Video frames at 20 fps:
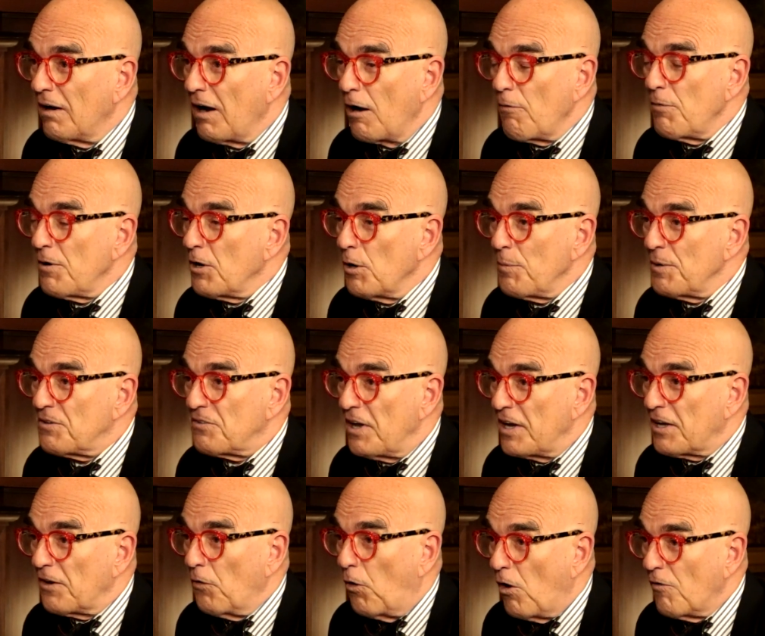Are we going to be
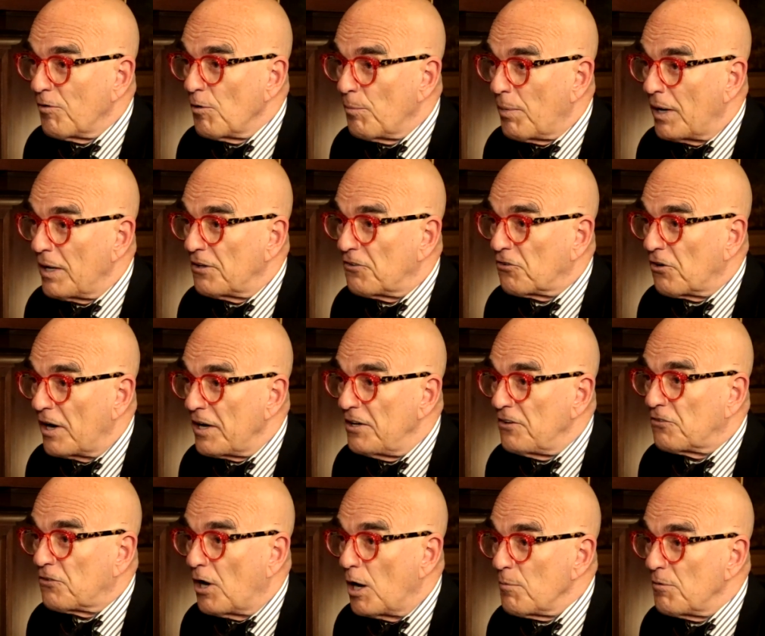taken over by the
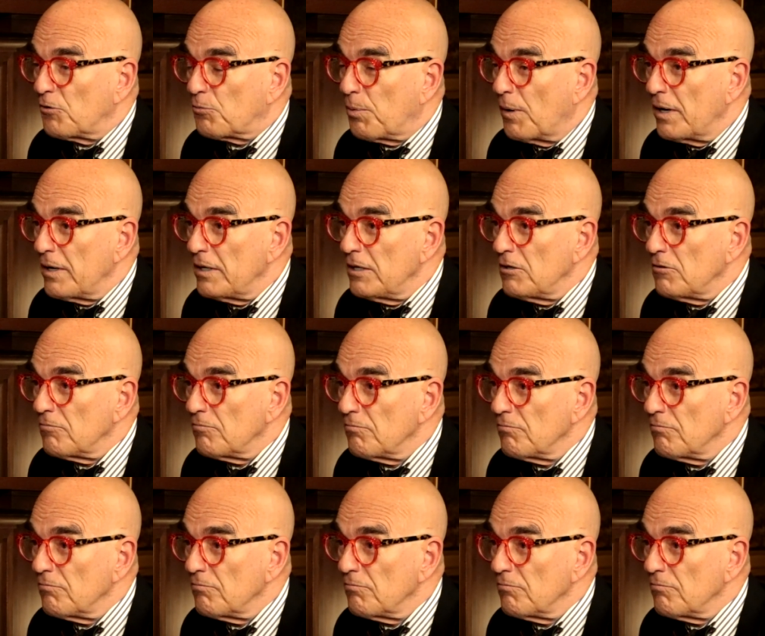Chinese Communist Party?